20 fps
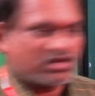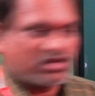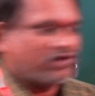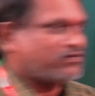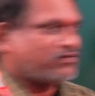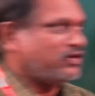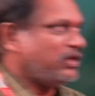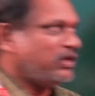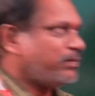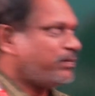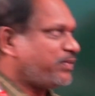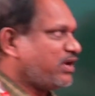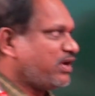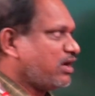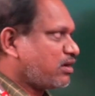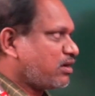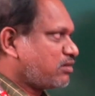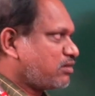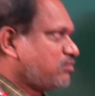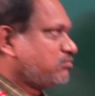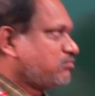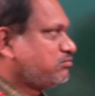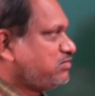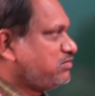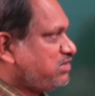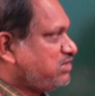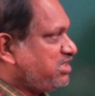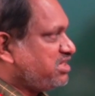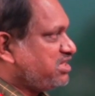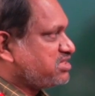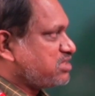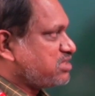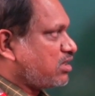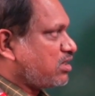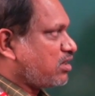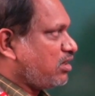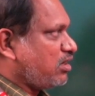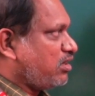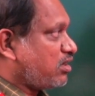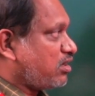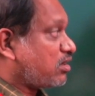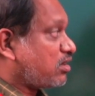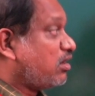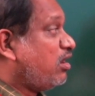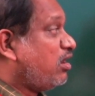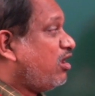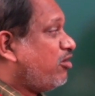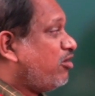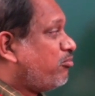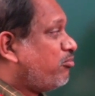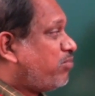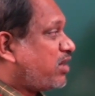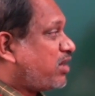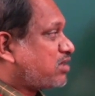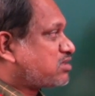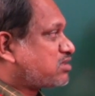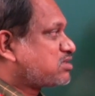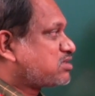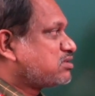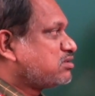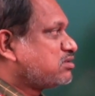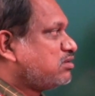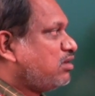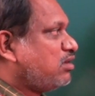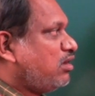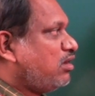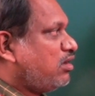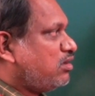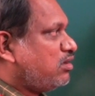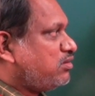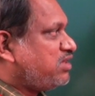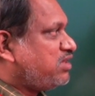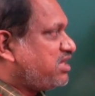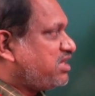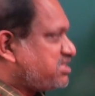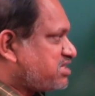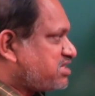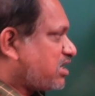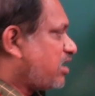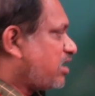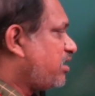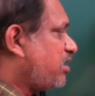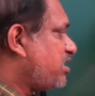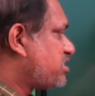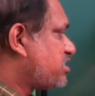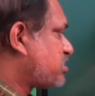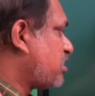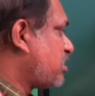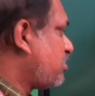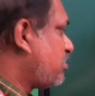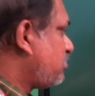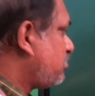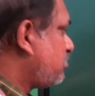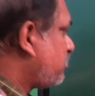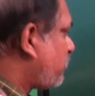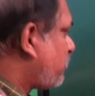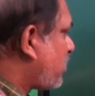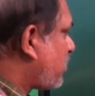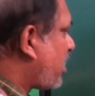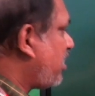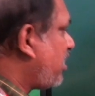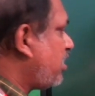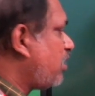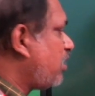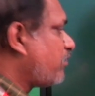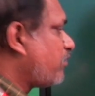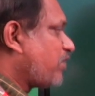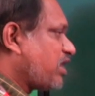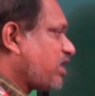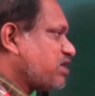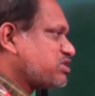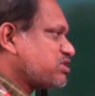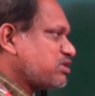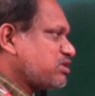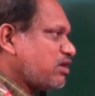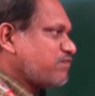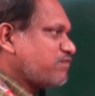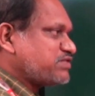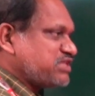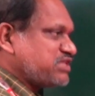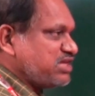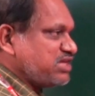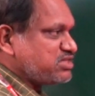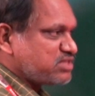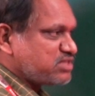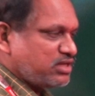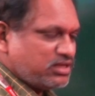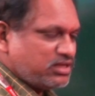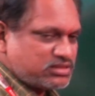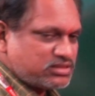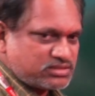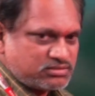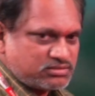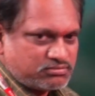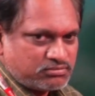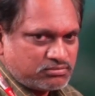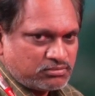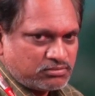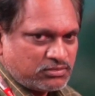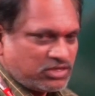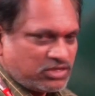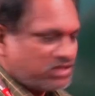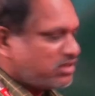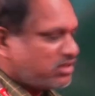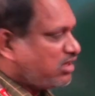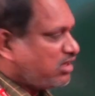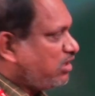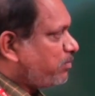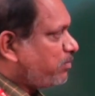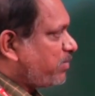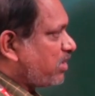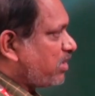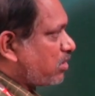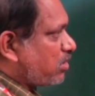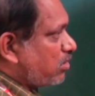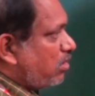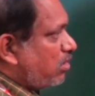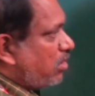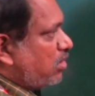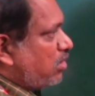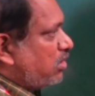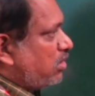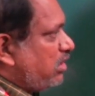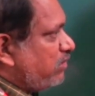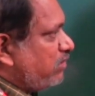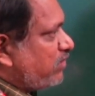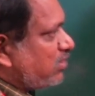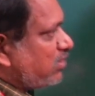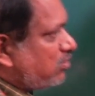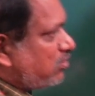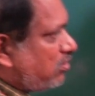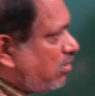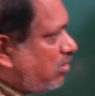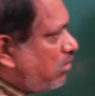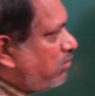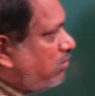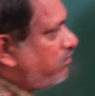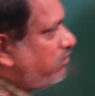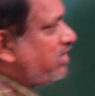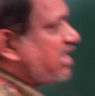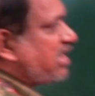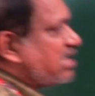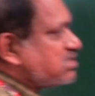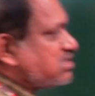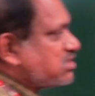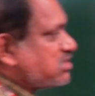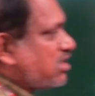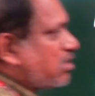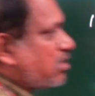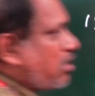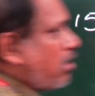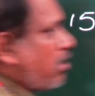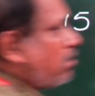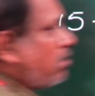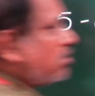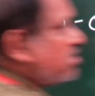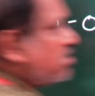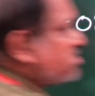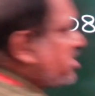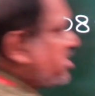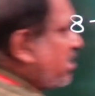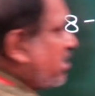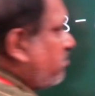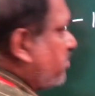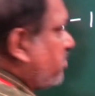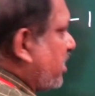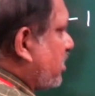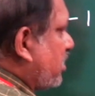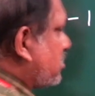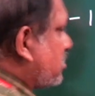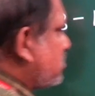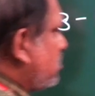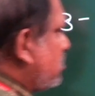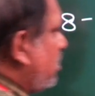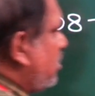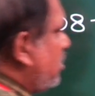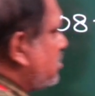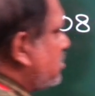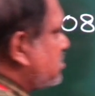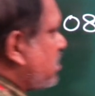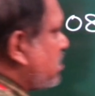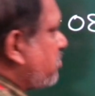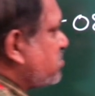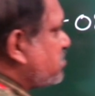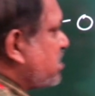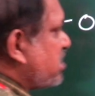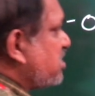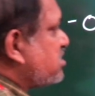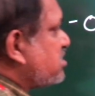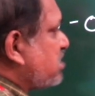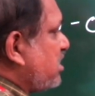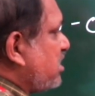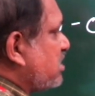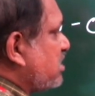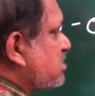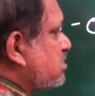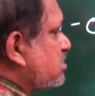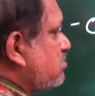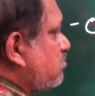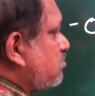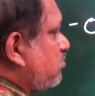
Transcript: of leap year in a general year. But there is a condition for identification of centuries in the leap year. Even though we consider all these numbers, some centuries